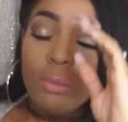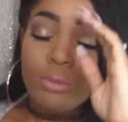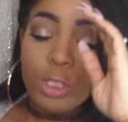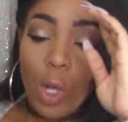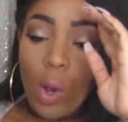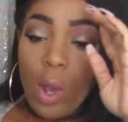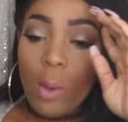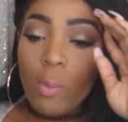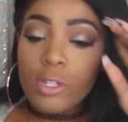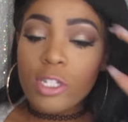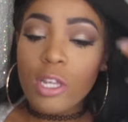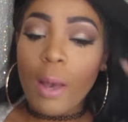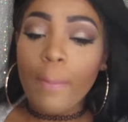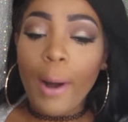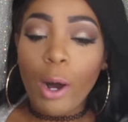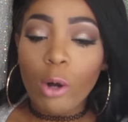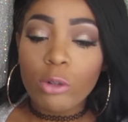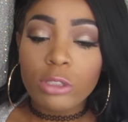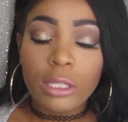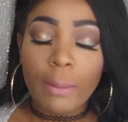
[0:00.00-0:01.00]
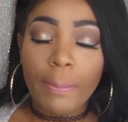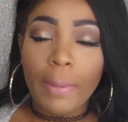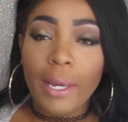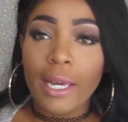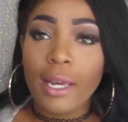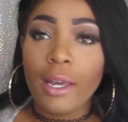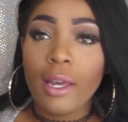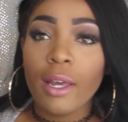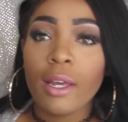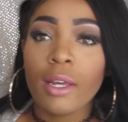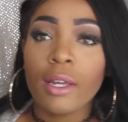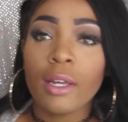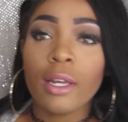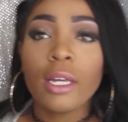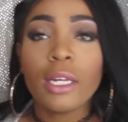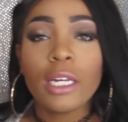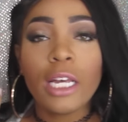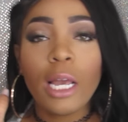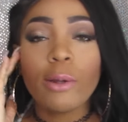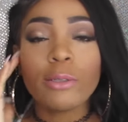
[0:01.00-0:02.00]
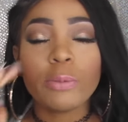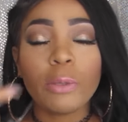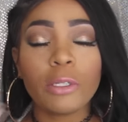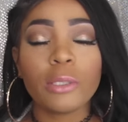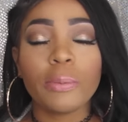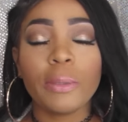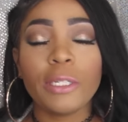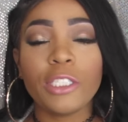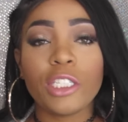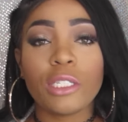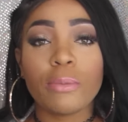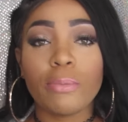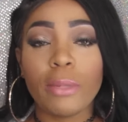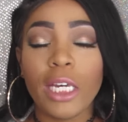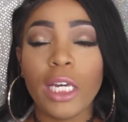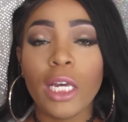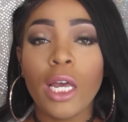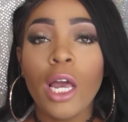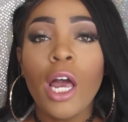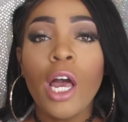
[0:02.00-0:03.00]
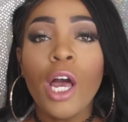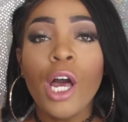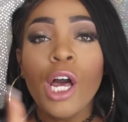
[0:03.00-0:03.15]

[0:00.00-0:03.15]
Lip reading: So it was supposed to be just me,